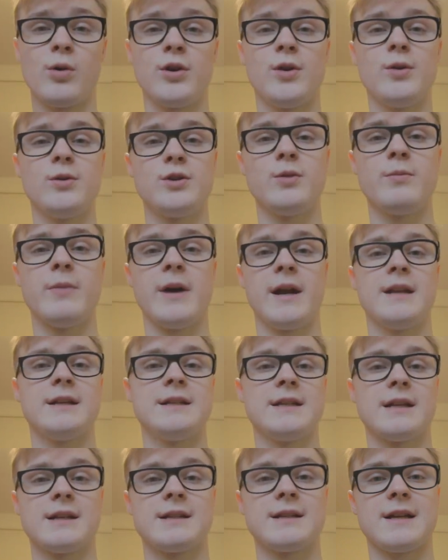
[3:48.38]
YouTube
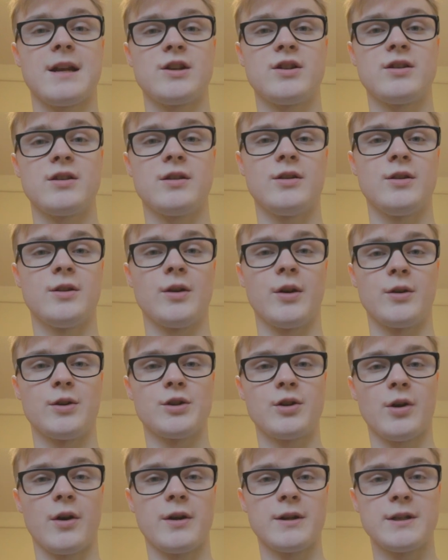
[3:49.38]
editing session, you know,
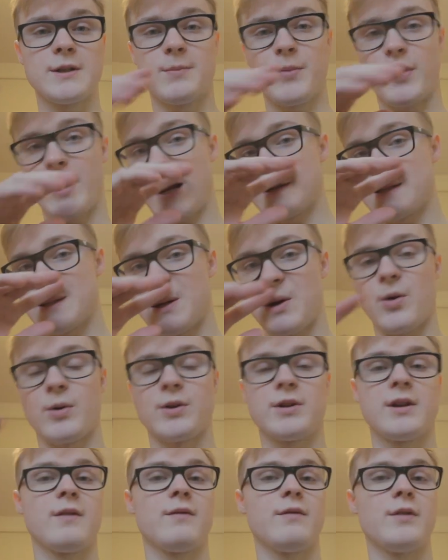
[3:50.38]
trying to put out some
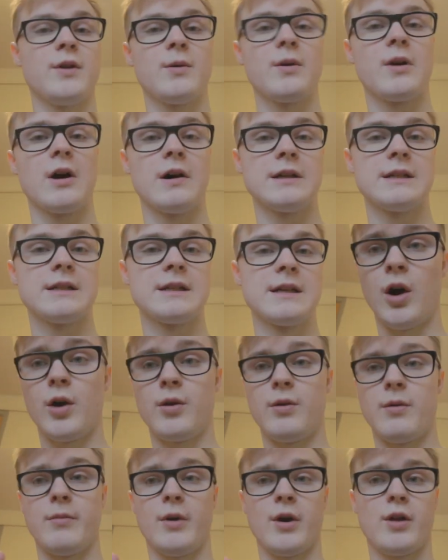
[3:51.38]
content for you guys.
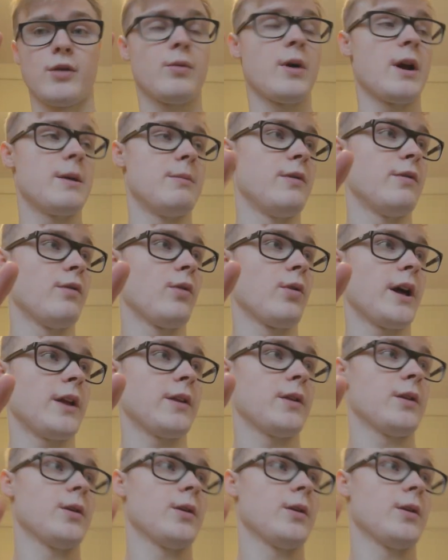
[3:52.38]
Oh, and by the way, before that